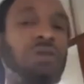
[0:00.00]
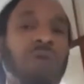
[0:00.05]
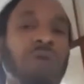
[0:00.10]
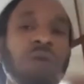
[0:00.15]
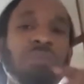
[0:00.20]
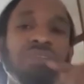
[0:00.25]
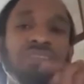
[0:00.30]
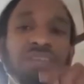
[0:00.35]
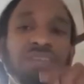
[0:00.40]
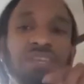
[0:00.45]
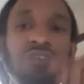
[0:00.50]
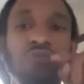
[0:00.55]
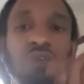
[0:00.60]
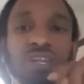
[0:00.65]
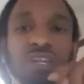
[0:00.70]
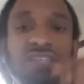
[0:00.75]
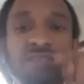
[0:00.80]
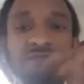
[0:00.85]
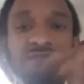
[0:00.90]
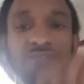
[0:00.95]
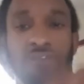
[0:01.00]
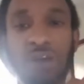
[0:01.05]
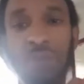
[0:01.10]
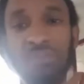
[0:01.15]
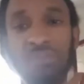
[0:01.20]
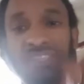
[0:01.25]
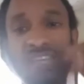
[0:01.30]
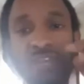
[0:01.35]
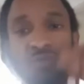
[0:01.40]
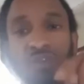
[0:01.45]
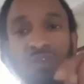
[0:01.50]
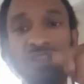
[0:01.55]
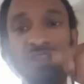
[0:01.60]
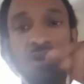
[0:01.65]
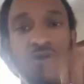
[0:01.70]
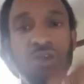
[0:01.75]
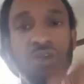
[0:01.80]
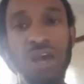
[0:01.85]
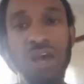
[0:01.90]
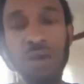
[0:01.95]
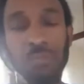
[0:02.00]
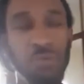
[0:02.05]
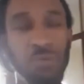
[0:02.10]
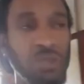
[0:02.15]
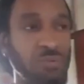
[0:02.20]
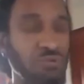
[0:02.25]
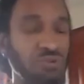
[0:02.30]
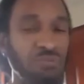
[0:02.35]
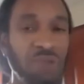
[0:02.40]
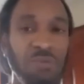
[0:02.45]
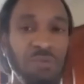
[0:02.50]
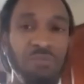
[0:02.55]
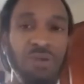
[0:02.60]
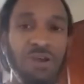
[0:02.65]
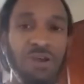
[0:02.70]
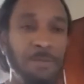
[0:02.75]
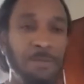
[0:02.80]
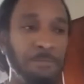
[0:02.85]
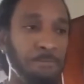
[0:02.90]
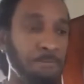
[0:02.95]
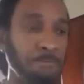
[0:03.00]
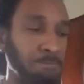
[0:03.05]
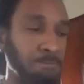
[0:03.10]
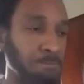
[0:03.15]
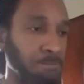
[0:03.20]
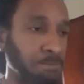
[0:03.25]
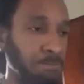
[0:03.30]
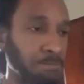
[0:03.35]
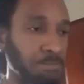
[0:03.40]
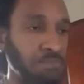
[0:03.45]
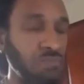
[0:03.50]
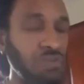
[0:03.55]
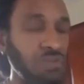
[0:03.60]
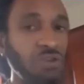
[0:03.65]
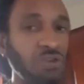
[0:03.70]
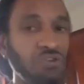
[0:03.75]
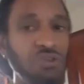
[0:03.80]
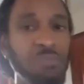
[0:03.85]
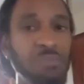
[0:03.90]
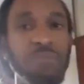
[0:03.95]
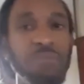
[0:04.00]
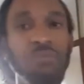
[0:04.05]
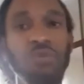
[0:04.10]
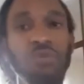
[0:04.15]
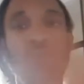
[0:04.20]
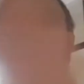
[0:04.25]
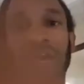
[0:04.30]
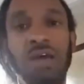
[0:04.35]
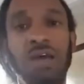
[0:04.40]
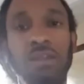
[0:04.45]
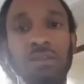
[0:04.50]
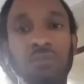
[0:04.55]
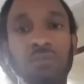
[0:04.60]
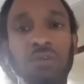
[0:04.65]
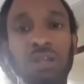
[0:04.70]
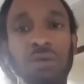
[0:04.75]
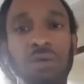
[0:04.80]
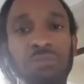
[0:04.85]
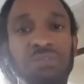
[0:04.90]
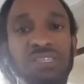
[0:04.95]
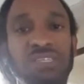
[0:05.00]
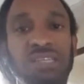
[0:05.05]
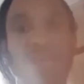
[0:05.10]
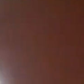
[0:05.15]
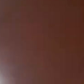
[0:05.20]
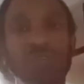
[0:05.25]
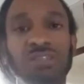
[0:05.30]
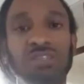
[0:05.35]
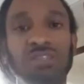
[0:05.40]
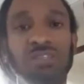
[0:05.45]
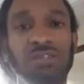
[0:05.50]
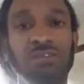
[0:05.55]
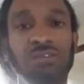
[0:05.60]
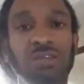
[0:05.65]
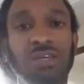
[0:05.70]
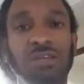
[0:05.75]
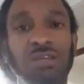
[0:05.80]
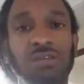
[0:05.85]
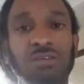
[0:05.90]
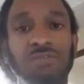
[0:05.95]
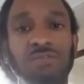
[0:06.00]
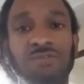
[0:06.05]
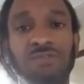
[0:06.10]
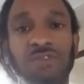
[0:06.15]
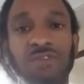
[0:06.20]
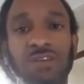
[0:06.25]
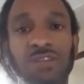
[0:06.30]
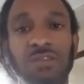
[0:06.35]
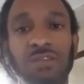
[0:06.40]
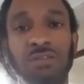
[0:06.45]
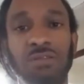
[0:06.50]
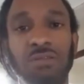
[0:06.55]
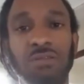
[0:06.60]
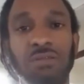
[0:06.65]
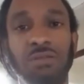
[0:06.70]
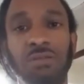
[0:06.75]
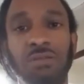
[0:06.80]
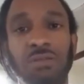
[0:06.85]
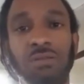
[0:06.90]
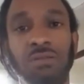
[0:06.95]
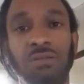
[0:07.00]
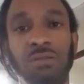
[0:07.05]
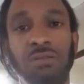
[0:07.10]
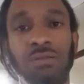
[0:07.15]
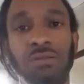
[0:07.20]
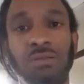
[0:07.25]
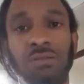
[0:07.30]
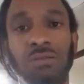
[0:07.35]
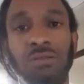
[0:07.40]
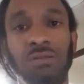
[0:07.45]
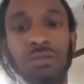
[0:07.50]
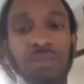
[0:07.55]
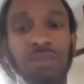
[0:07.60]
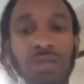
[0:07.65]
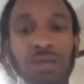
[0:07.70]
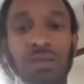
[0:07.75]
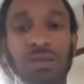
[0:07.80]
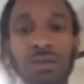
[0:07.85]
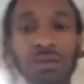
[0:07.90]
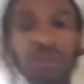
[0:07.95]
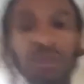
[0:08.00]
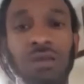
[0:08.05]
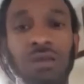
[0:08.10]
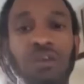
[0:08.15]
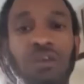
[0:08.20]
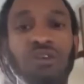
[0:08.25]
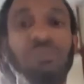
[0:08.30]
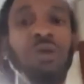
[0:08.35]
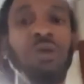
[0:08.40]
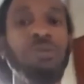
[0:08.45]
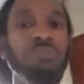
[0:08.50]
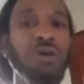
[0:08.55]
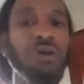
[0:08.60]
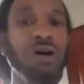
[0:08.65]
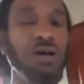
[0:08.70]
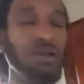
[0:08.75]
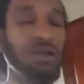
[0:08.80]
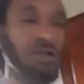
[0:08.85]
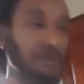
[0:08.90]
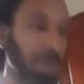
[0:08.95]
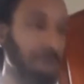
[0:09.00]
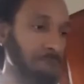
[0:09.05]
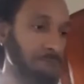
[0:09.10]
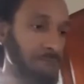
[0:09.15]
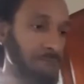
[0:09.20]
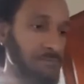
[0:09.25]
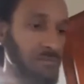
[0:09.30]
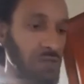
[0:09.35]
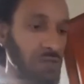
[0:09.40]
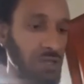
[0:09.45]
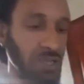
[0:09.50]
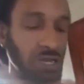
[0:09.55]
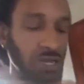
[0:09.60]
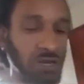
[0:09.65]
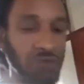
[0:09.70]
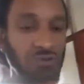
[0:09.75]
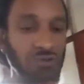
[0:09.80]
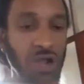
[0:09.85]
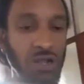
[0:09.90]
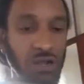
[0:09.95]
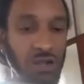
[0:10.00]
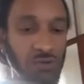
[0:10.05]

I'm gonna tell you what it's for. I'm gonna tell you what's going on, people. Remember, hold on, let me stop this shit right here. Fuck. Yeah. Remember, in the rock